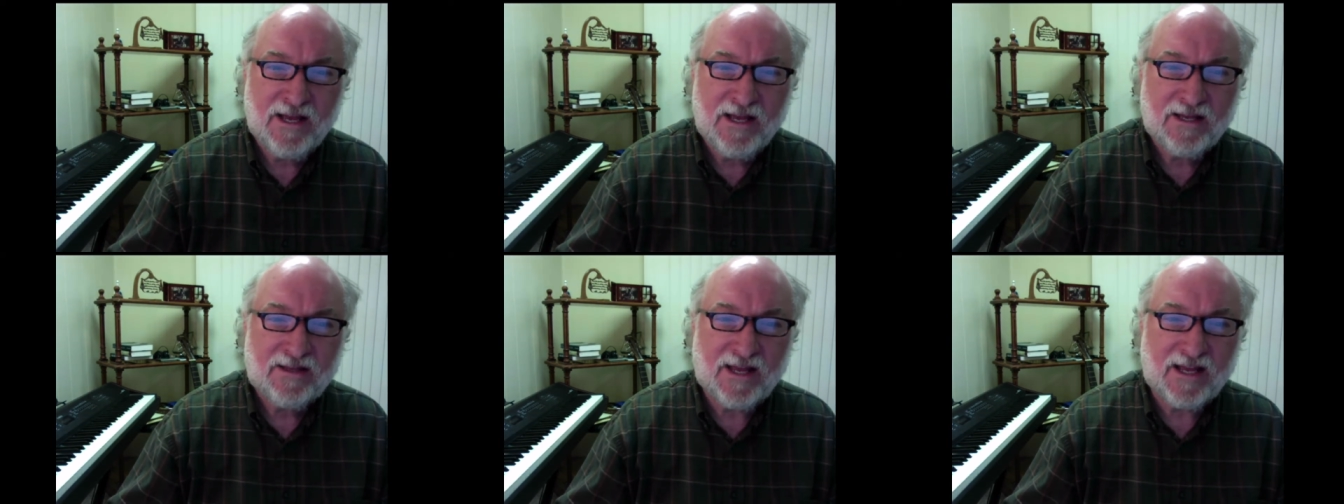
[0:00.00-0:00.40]

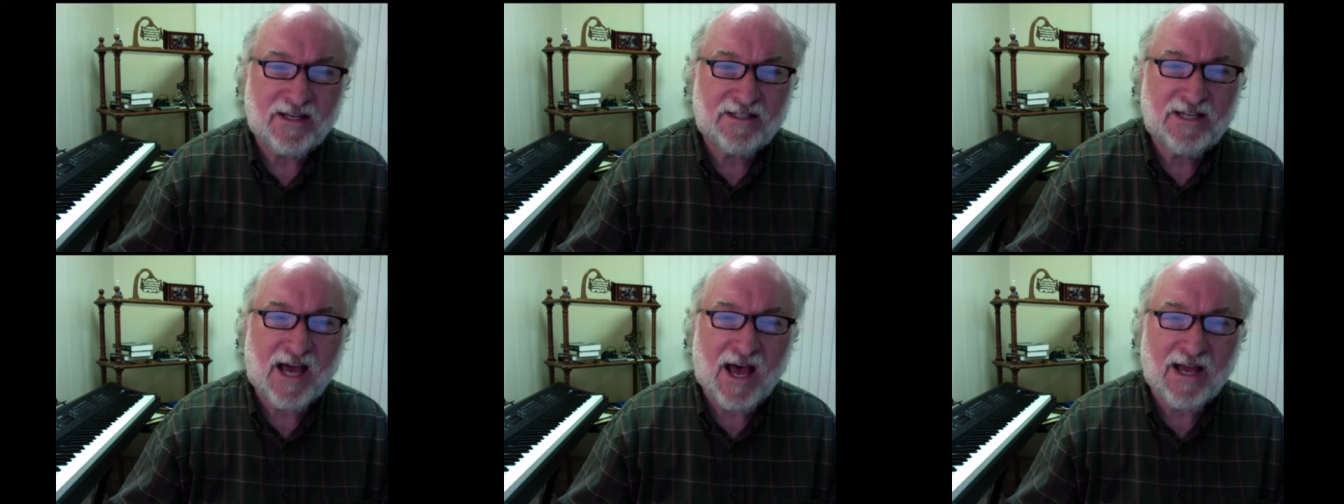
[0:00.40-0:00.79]
They
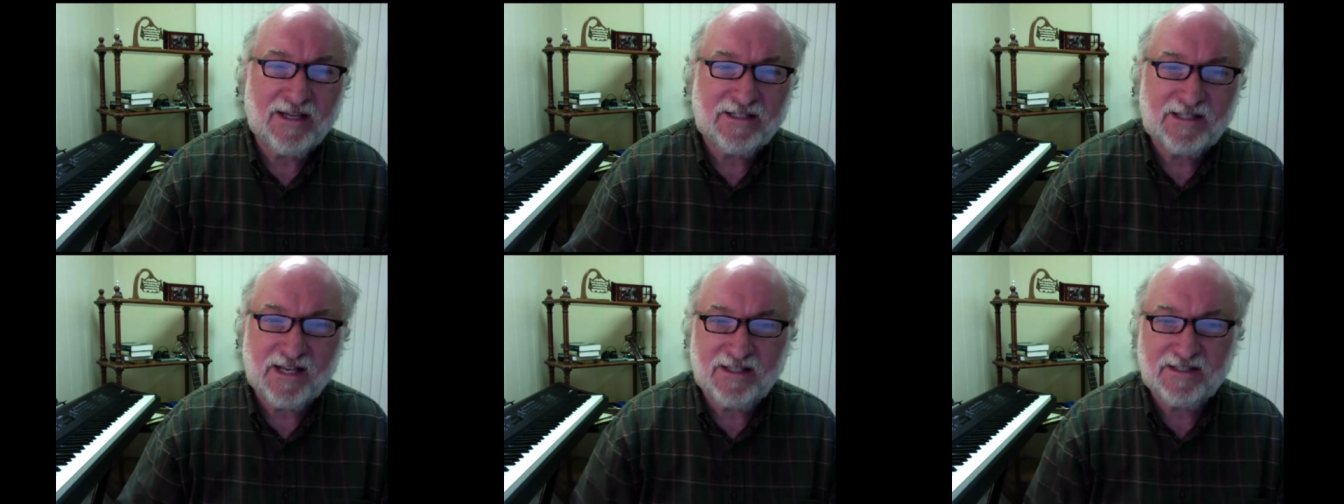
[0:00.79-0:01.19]

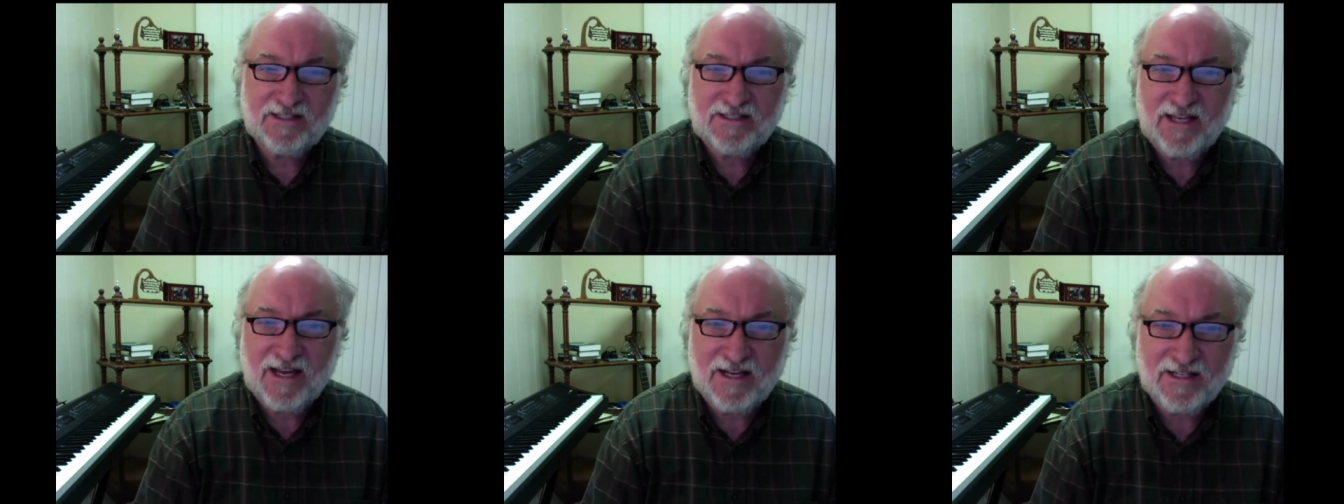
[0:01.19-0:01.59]
entice
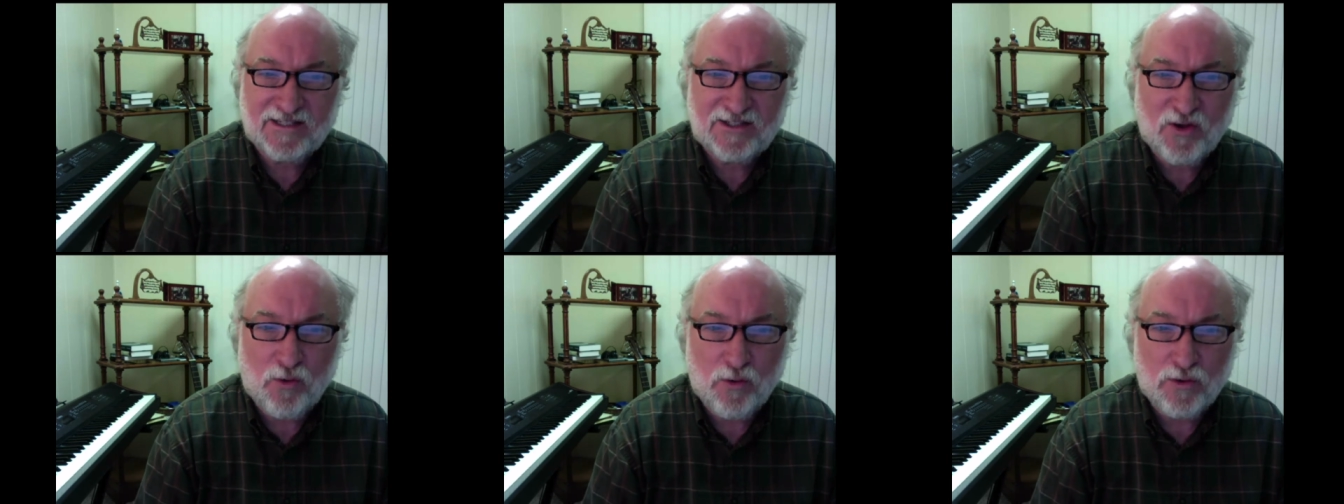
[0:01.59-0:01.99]
unsteady
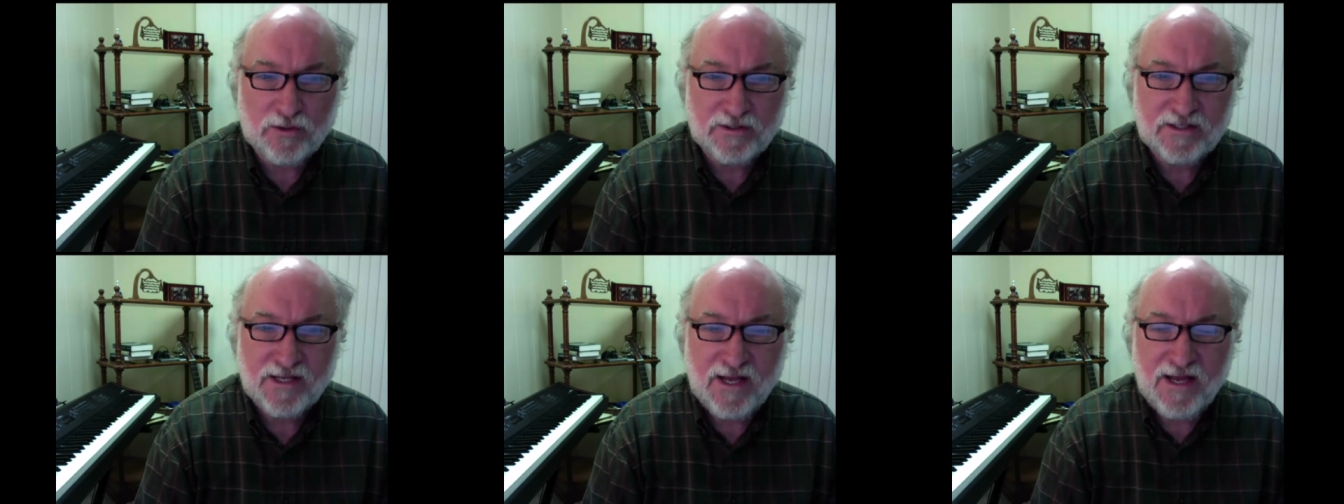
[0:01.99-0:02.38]
souls.